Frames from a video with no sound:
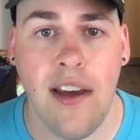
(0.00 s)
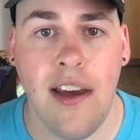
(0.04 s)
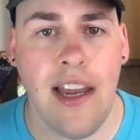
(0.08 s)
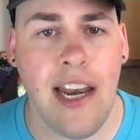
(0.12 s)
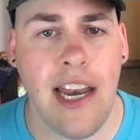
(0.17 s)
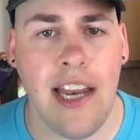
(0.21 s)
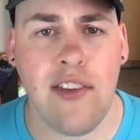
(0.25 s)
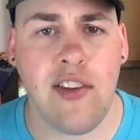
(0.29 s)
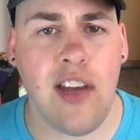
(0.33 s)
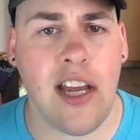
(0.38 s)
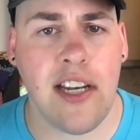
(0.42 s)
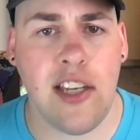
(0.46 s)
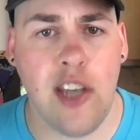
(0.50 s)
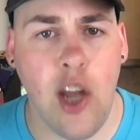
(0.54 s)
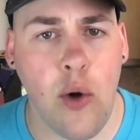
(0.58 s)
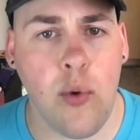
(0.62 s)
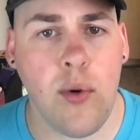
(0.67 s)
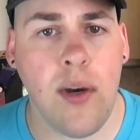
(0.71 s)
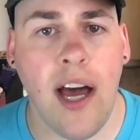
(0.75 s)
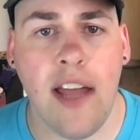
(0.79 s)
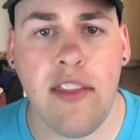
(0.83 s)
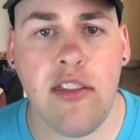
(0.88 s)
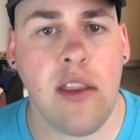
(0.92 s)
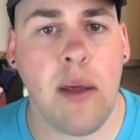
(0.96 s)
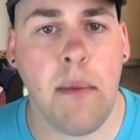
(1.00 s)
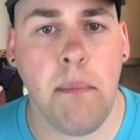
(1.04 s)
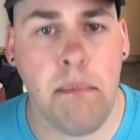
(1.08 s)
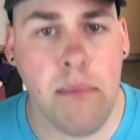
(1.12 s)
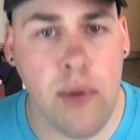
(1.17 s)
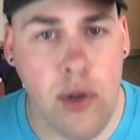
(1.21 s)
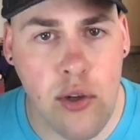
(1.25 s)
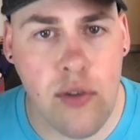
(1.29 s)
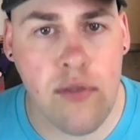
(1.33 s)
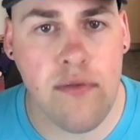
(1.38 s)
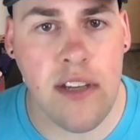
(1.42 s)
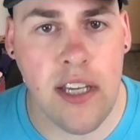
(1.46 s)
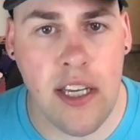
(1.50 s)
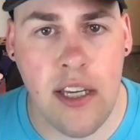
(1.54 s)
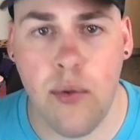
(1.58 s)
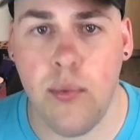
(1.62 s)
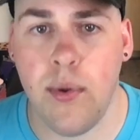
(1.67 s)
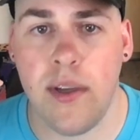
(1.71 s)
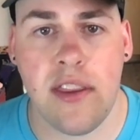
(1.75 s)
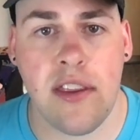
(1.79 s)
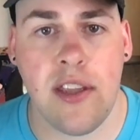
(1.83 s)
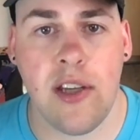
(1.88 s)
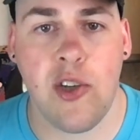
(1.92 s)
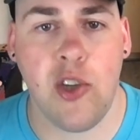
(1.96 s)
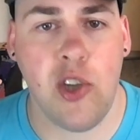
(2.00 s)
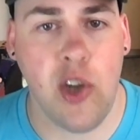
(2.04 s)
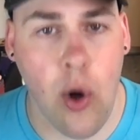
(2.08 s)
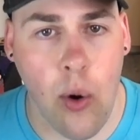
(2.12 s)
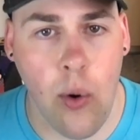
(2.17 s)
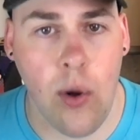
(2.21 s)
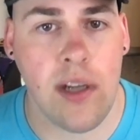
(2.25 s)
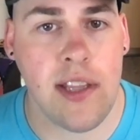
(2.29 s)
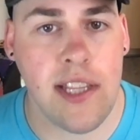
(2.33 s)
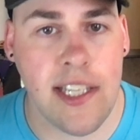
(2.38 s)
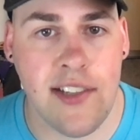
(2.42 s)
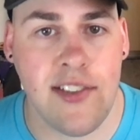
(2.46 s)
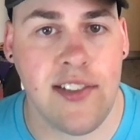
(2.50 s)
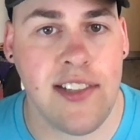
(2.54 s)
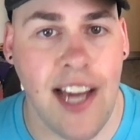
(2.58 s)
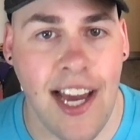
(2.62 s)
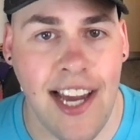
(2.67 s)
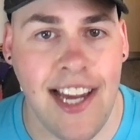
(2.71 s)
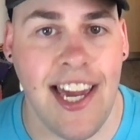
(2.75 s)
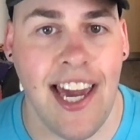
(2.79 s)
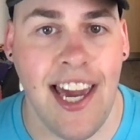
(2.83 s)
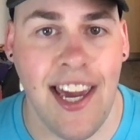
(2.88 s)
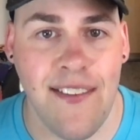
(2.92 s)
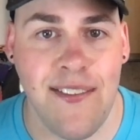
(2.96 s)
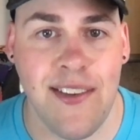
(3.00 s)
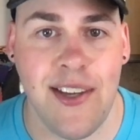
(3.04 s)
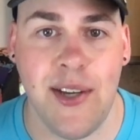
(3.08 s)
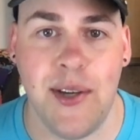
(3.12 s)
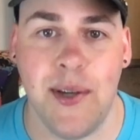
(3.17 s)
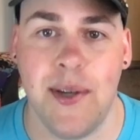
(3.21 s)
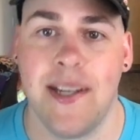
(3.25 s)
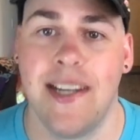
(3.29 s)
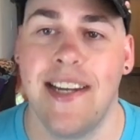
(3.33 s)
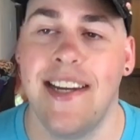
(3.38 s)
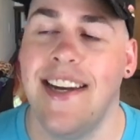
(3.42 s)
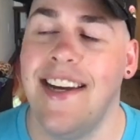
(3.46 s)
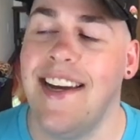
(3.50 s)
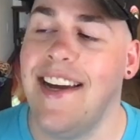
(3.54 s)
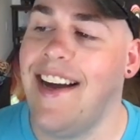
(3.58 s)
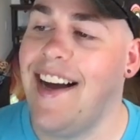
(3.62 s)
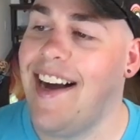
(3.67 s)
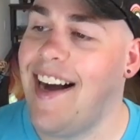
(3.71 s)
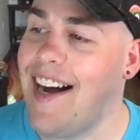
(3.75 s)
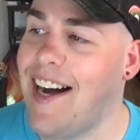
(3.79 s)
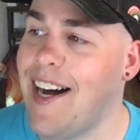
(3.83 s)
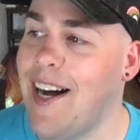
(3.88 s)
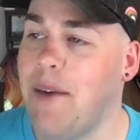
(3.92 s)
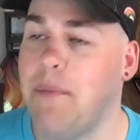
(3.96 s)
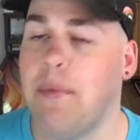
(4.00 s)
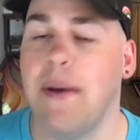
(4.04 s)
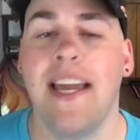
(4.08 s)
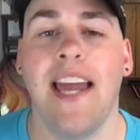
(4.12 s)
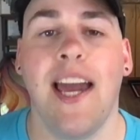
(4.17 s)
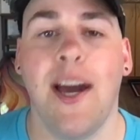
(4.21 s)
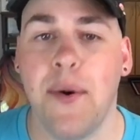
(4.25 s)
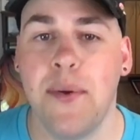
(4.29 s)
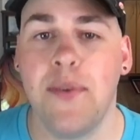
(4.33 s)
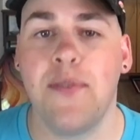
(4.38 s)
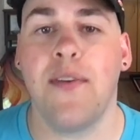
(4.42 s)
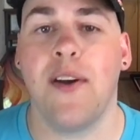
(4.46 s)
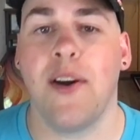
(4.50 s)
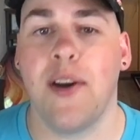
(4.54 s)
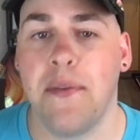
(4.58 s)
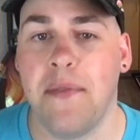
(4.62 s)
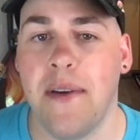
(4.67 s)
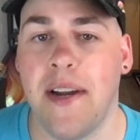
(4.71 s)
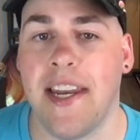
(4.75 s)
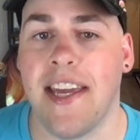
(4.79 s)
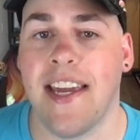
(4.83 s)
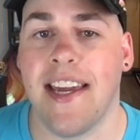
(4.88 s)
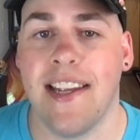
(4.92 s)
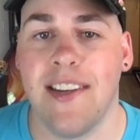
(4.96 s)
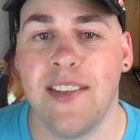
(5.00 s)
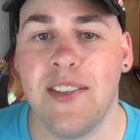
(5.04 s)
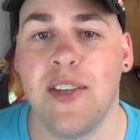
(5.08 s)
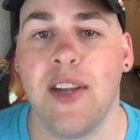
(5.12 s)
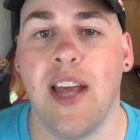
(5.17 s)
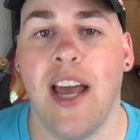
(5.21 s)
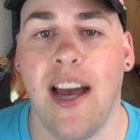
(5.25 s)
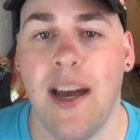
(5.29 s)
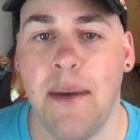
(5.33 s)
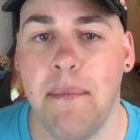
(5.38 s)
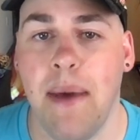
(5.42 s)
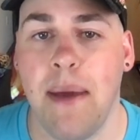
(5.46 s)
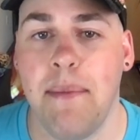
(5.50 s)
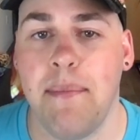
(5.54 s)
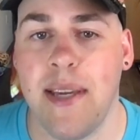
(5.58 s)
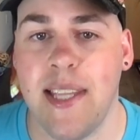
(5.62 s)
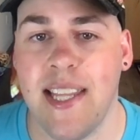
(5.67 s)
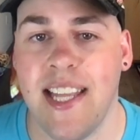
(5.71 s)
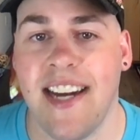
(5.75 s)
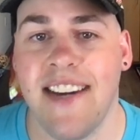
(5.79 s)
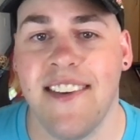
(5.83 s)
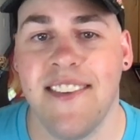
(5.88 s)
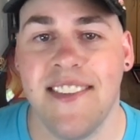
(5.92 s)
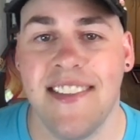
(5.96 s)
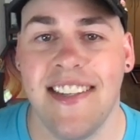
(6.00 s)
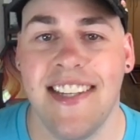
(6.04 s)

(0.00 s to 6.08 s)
He's like, no, not the movie with the chore list I gave you. But yeah, it was very funny. It made me laugh.